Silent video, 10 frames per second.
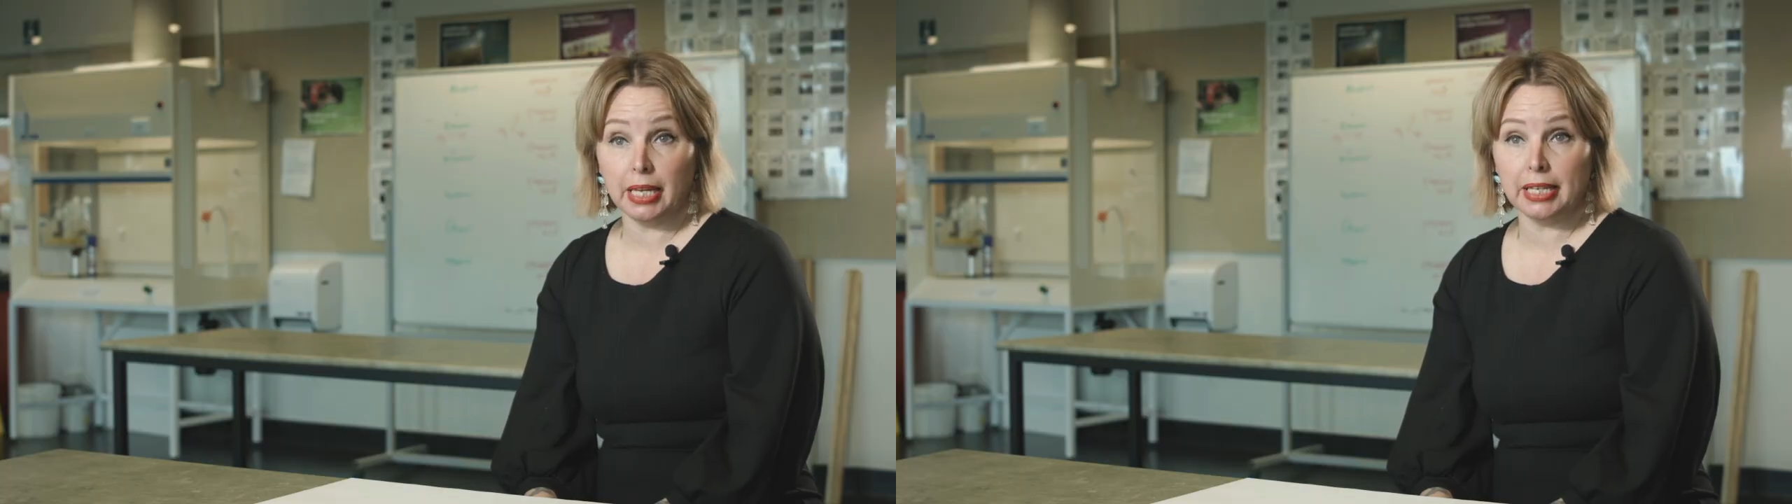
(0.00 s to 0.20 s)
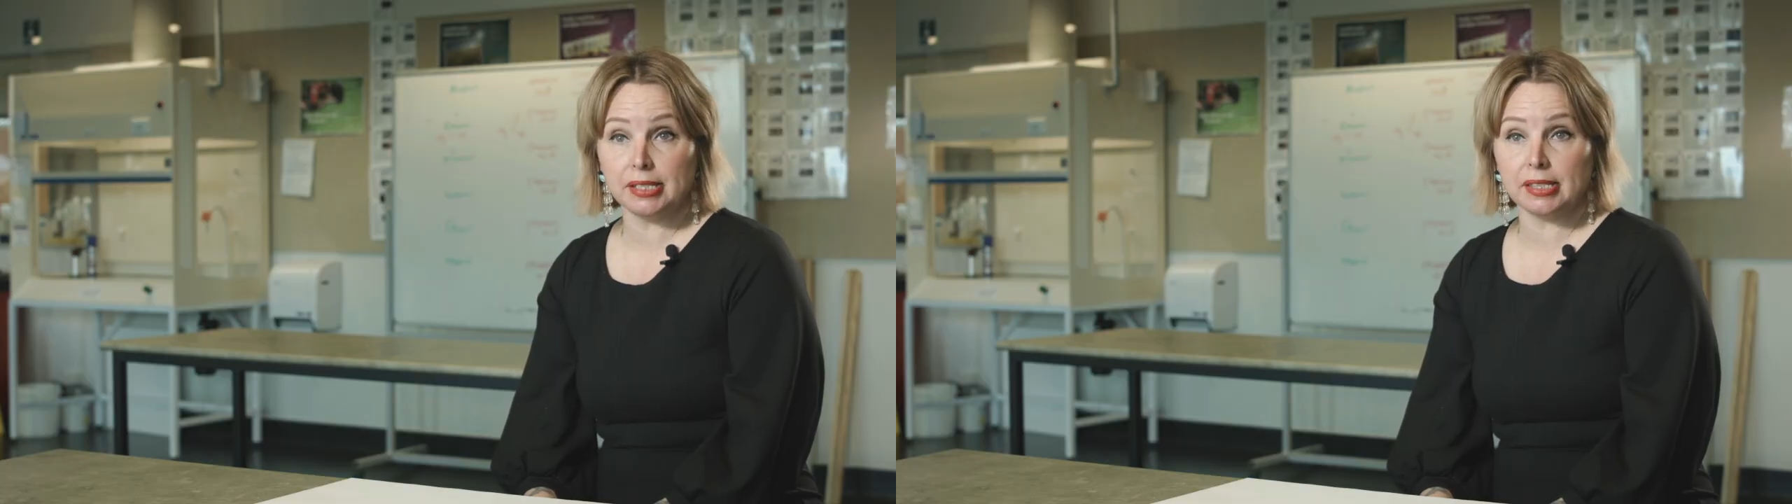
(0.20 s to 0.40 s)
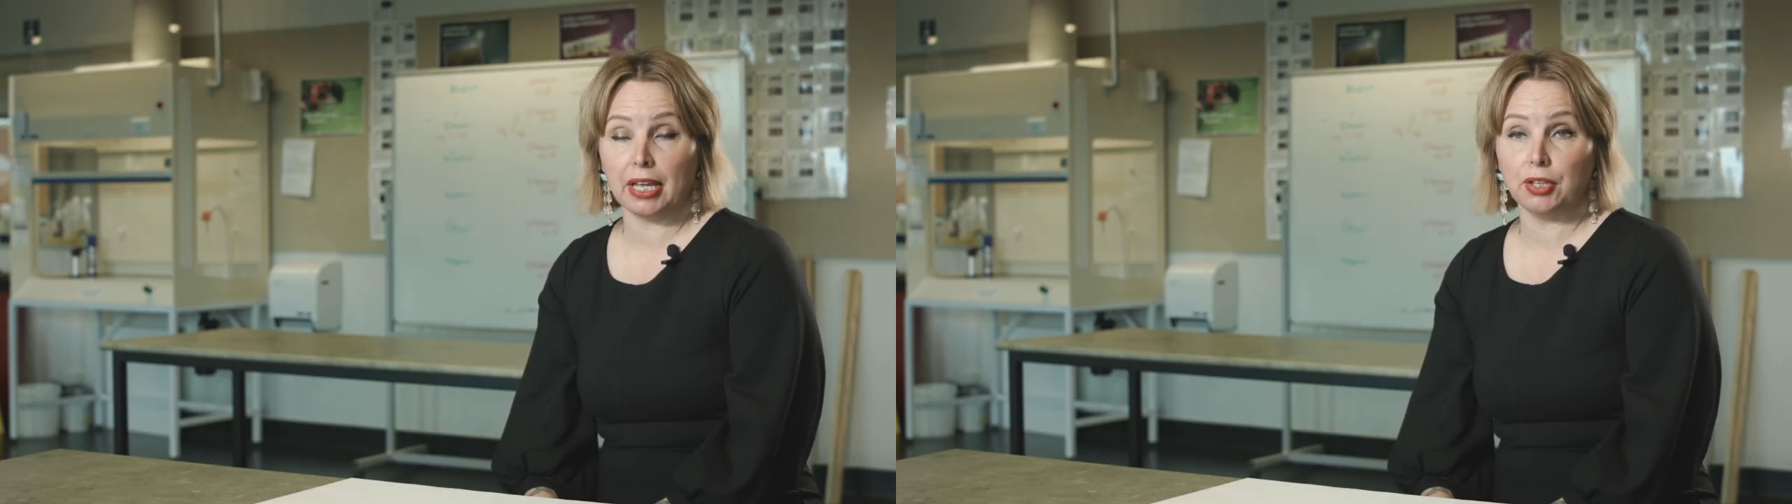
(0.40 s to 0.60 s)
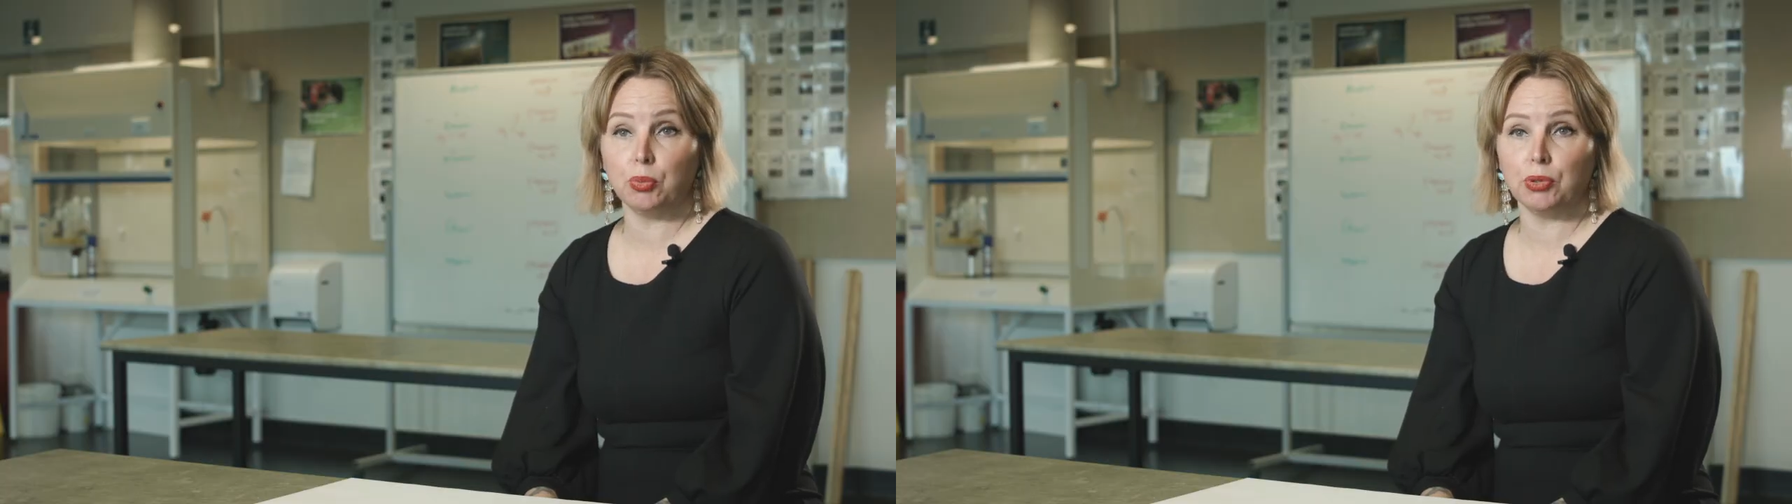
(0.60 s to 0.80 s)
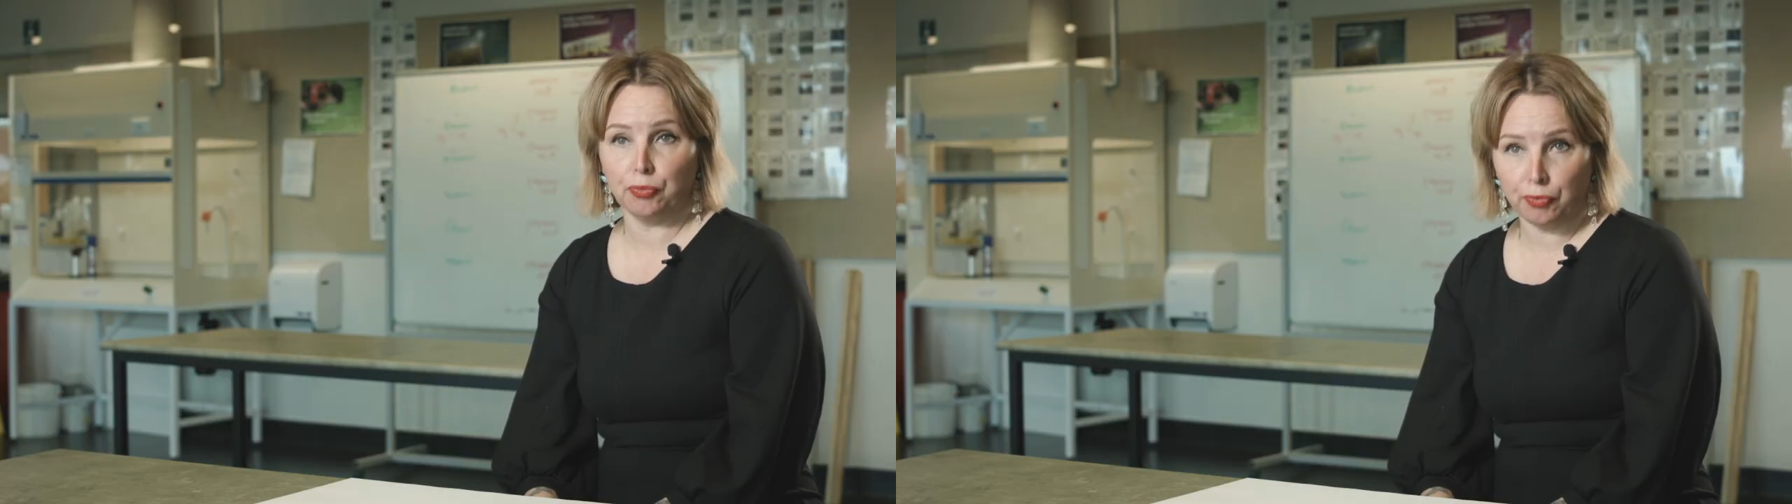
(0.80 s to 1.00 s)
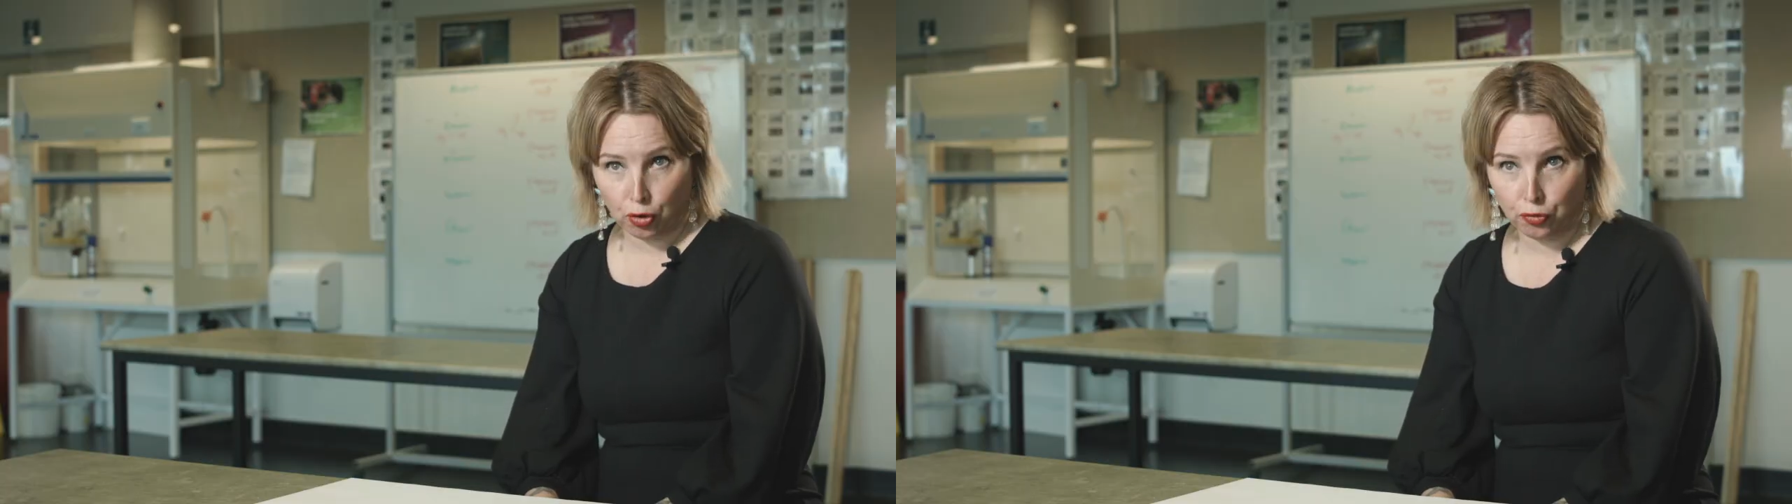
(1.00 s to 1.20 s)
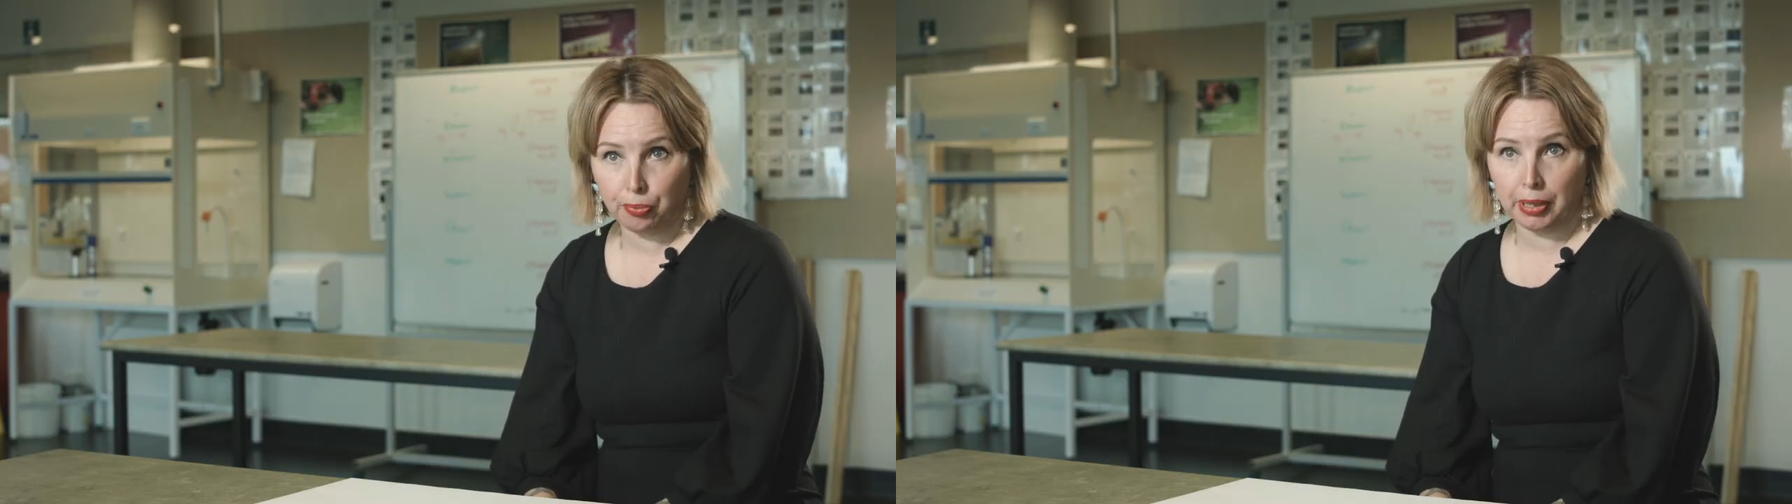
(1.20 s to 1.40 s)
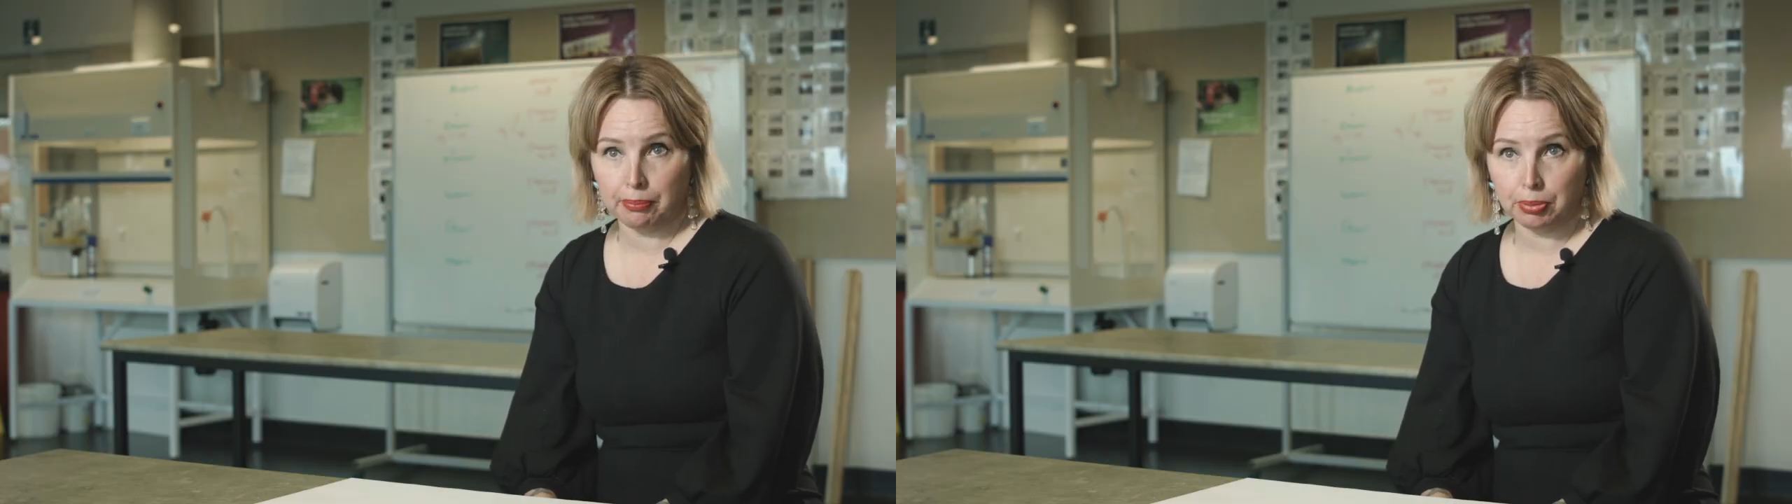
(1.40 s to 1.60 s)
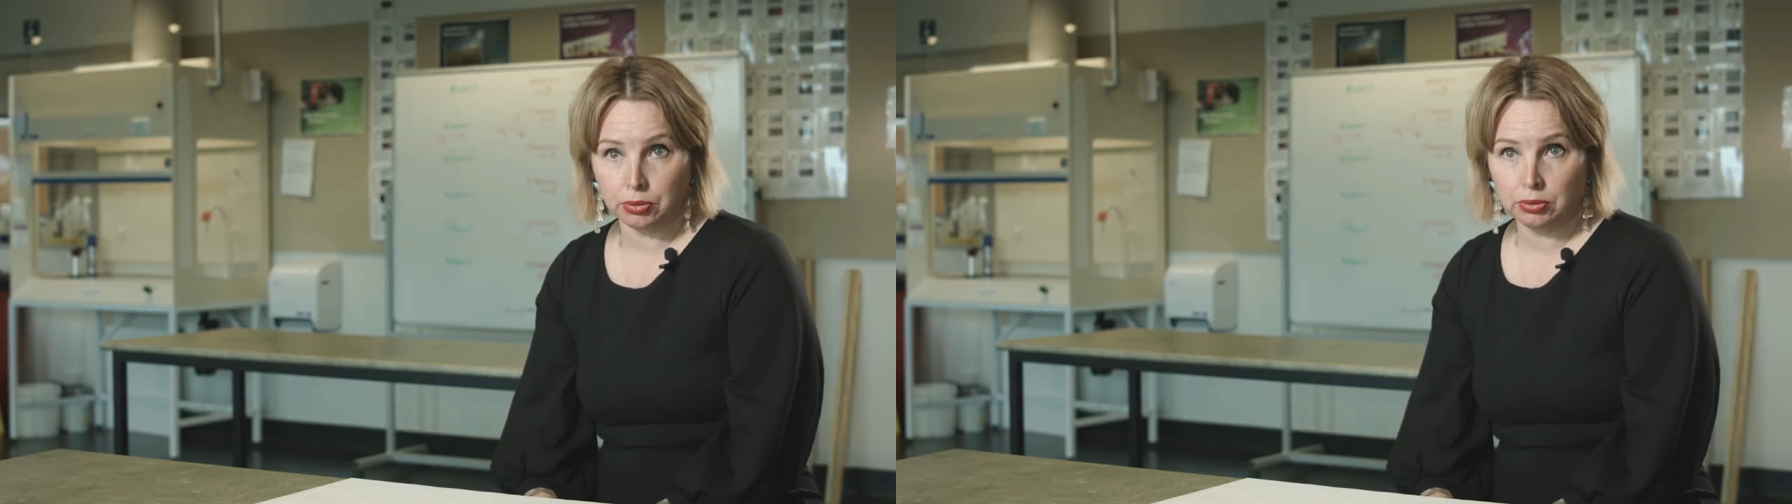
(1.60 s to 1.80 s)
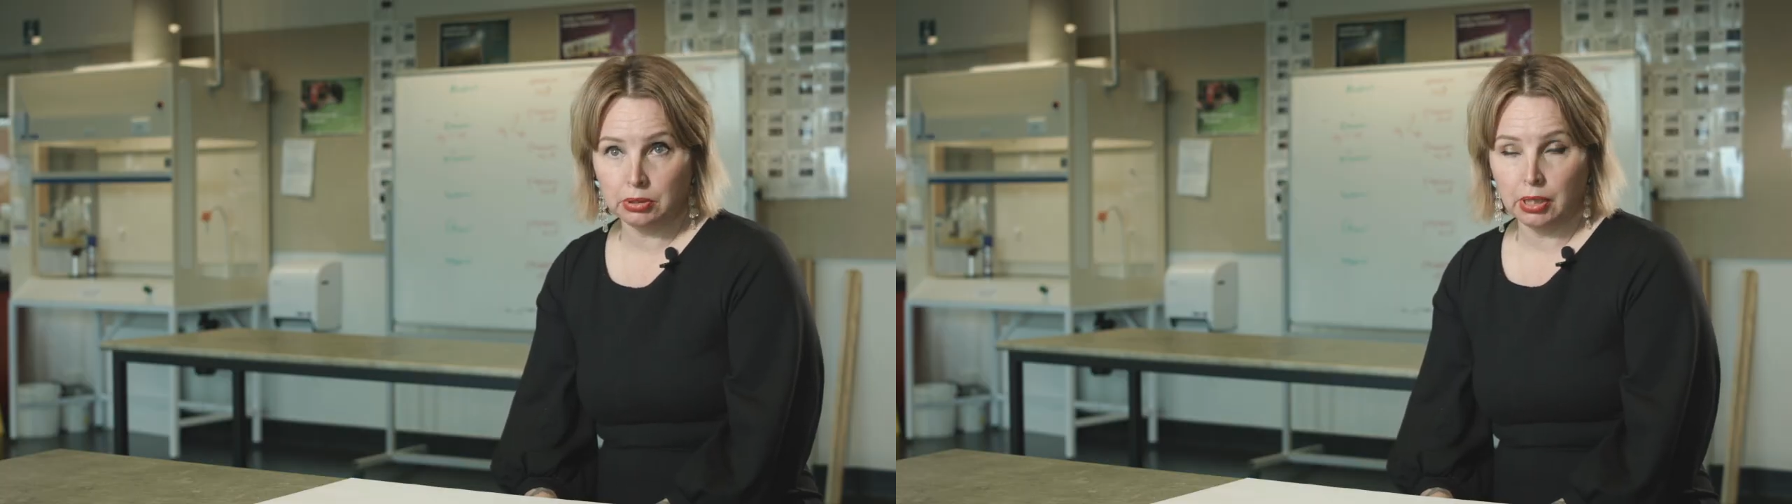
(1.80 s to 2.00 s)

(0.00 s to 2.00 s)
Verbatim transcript: is that you involve people